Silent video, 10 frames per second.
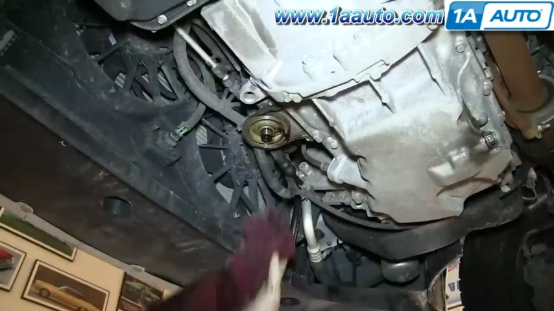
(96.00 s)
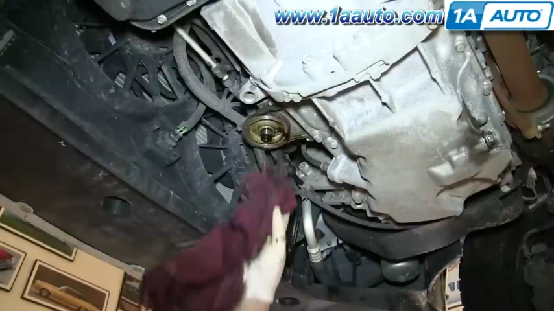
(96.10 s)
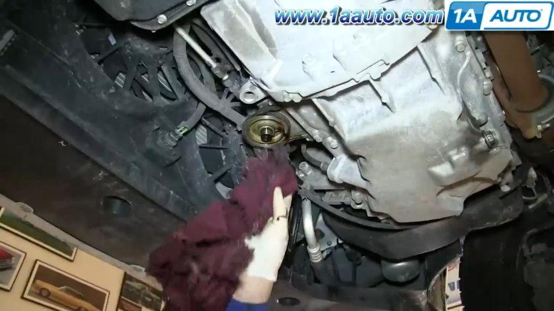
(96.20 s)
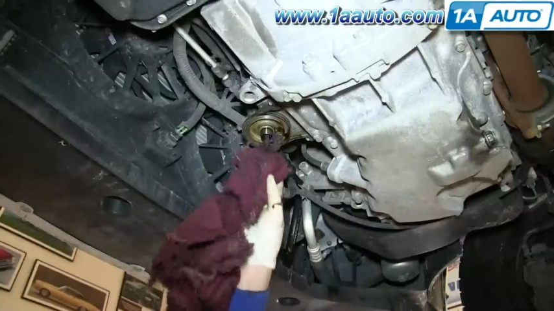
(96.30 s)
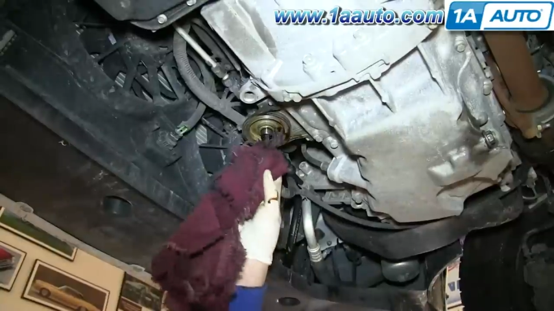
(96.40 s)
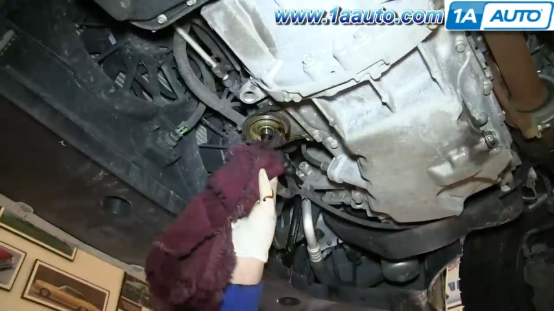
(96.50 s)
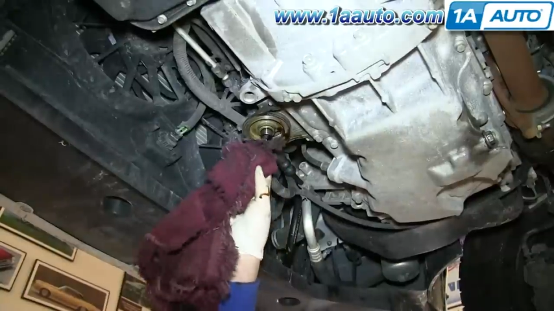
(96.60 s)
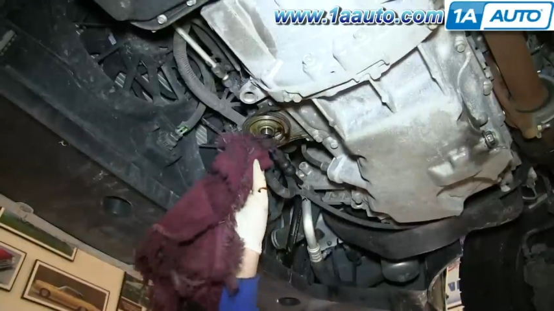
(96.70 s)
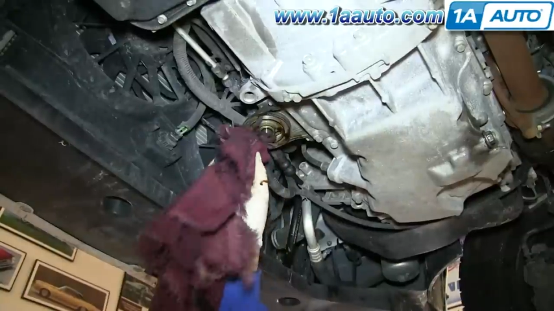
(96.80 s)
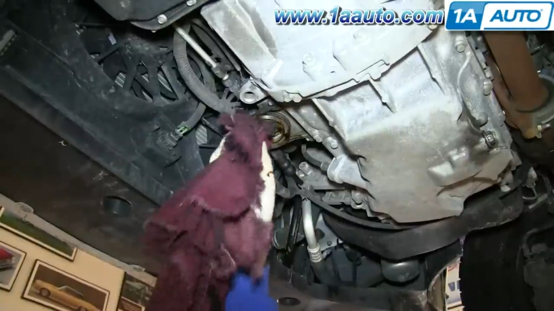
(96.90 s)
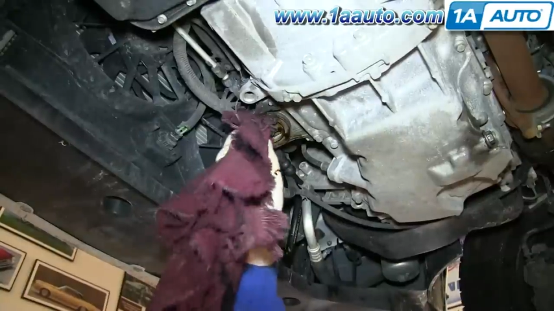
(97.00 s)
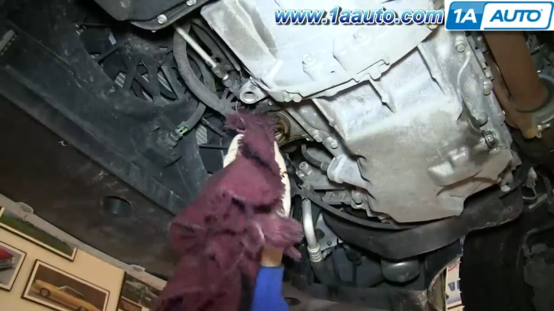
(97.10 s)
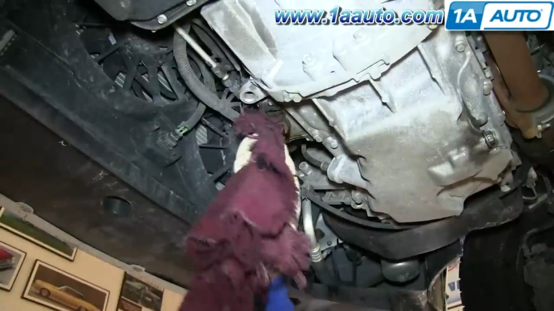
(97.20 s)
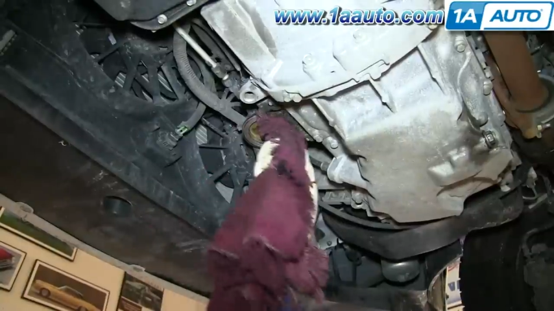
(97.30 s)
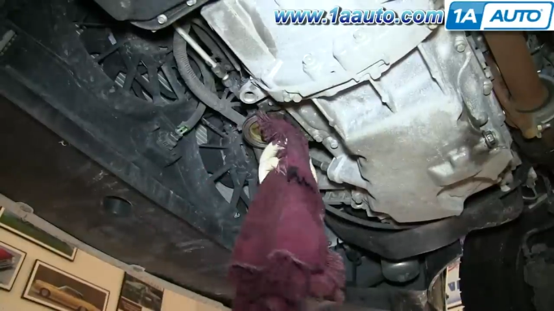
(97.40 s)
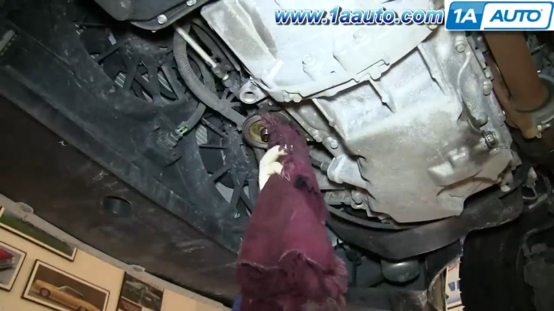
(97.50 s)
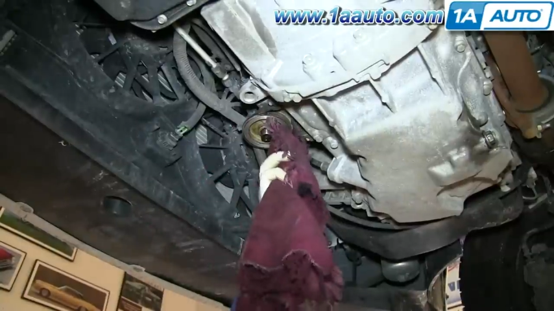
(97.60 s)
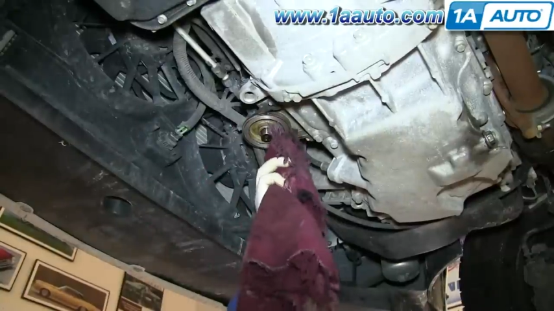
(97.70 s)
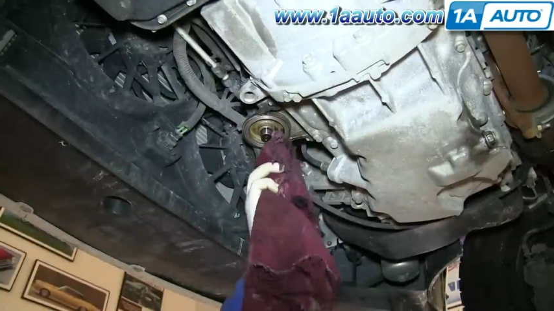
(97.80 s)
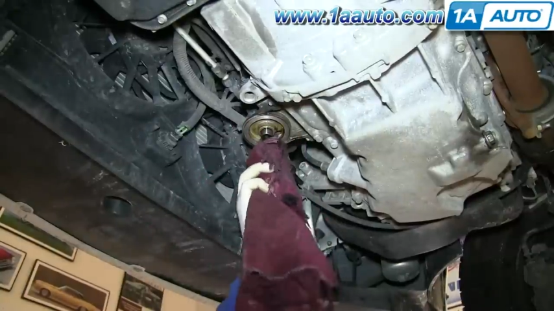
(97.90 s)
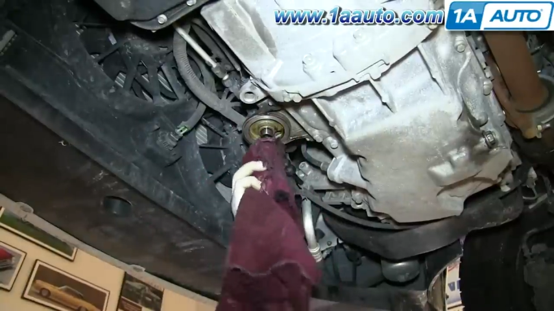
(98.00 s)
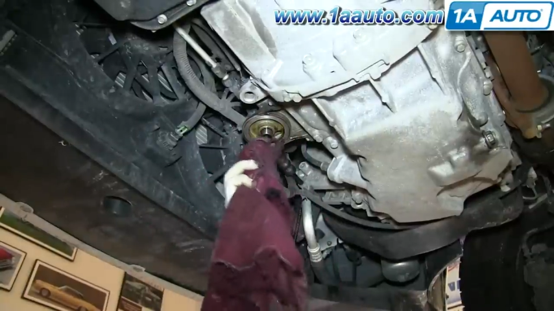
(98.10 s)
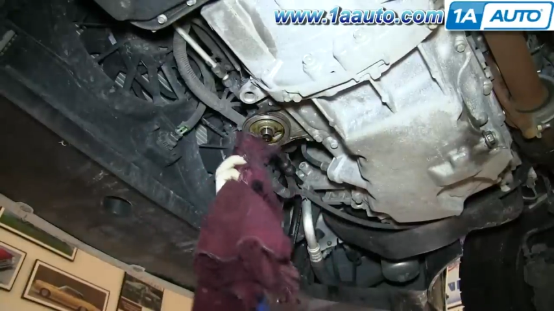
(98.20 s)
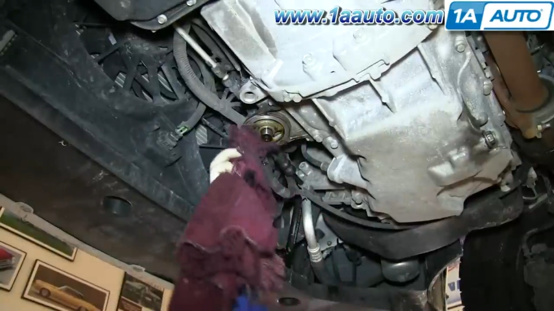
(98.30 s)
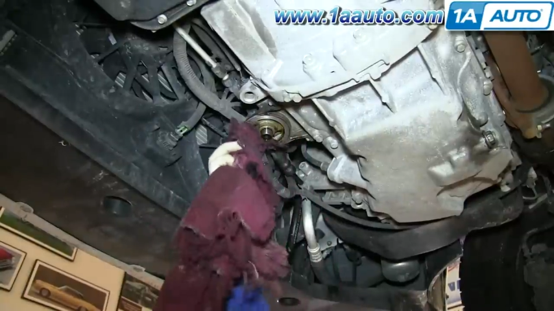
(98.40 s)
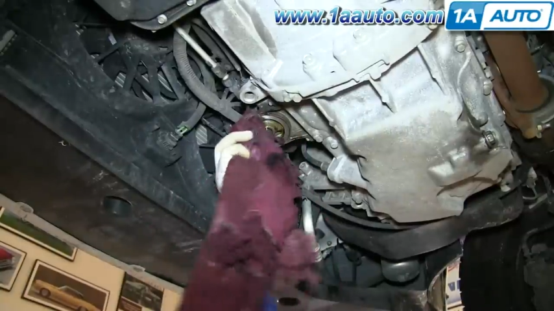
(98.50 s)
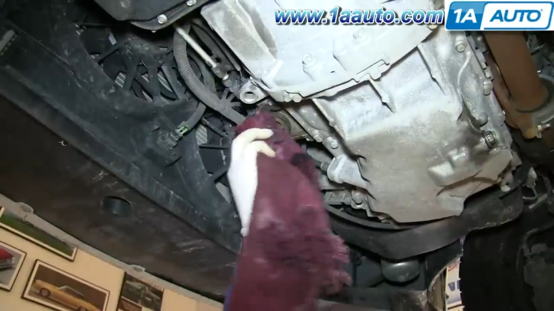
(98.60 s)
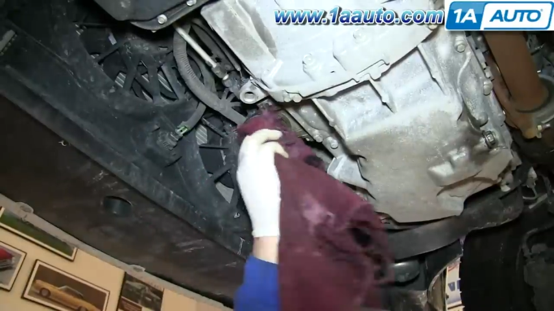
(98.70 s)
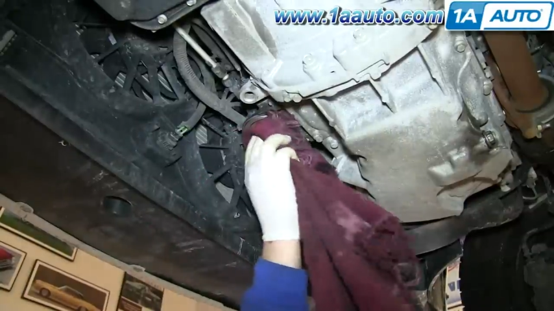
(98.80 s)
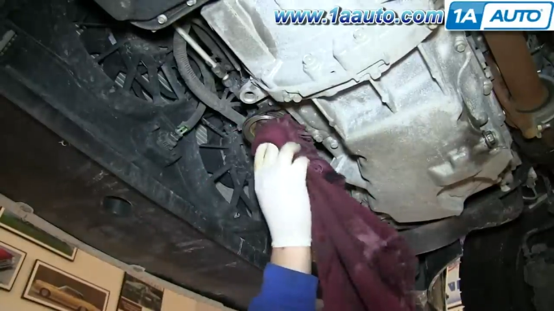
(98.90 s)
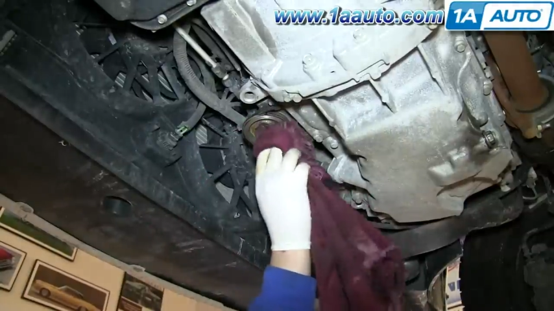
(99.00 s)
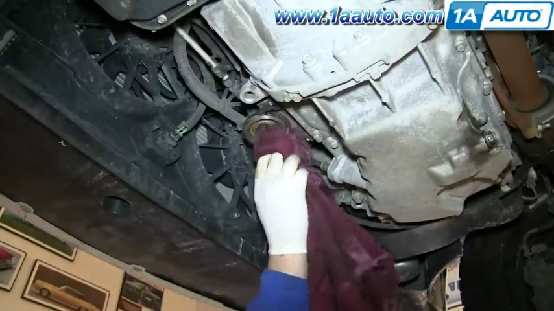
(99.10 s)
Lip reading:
[unreadable: no face in view]